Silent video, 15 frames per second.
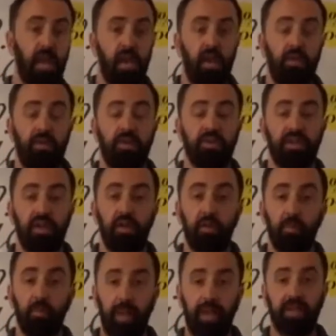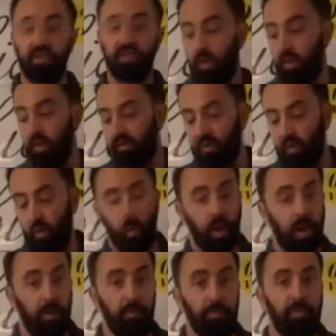There's another maintenance oil if you
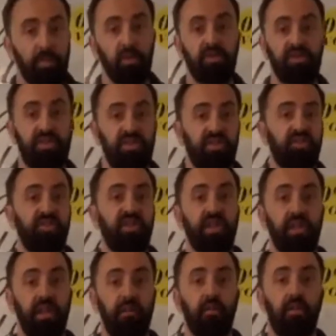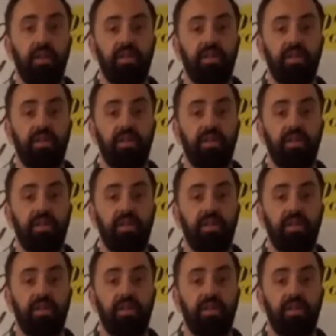want to boost the sheen level.